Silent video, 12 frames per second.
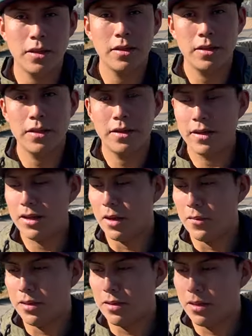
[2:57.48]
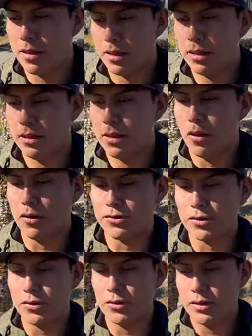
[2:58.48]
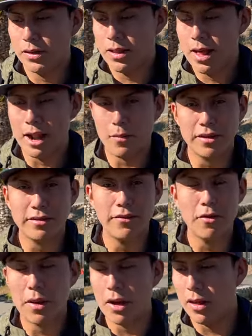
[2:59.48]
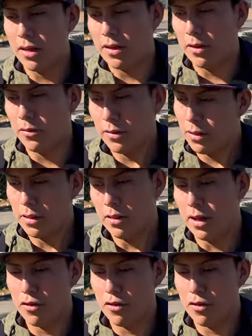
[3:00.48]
Yeah. You know what I mean? Also, how to be safe about it, you know? Not